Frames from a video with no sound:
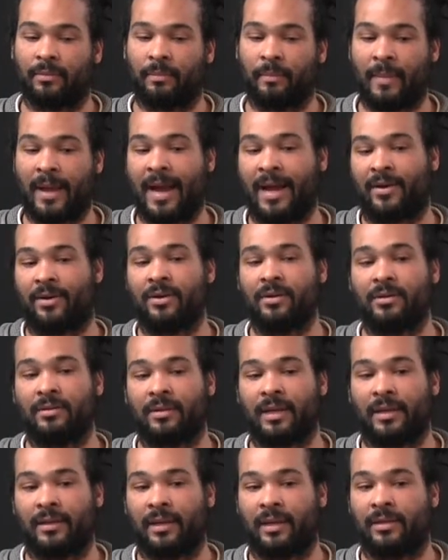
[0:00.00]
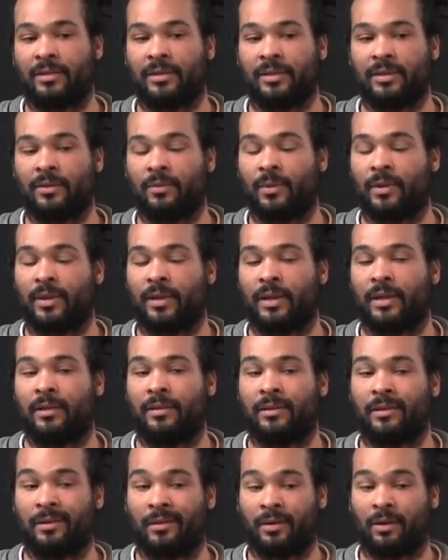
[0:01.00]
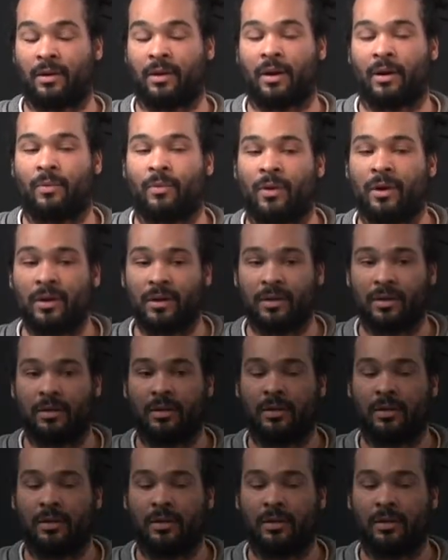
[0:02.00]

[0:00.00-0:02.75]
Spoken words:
matter that they deal with in their artwork.